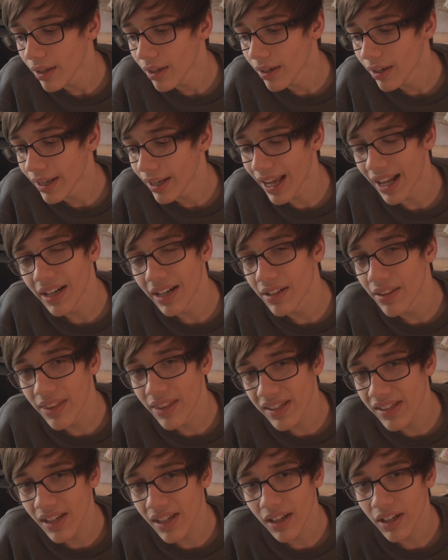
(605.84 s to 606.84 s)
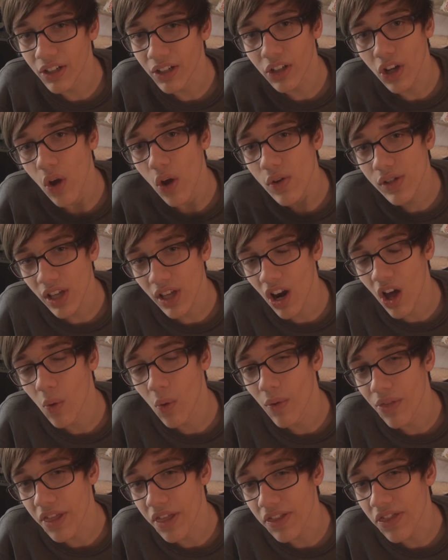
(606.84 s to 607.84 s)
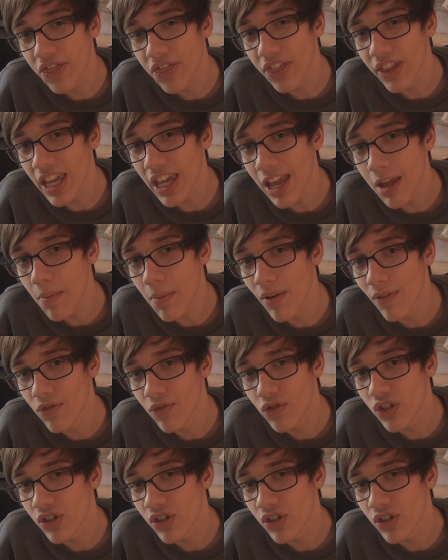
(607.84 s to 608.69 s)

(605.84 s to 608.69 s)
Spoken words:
And this kind of goes along with the theme of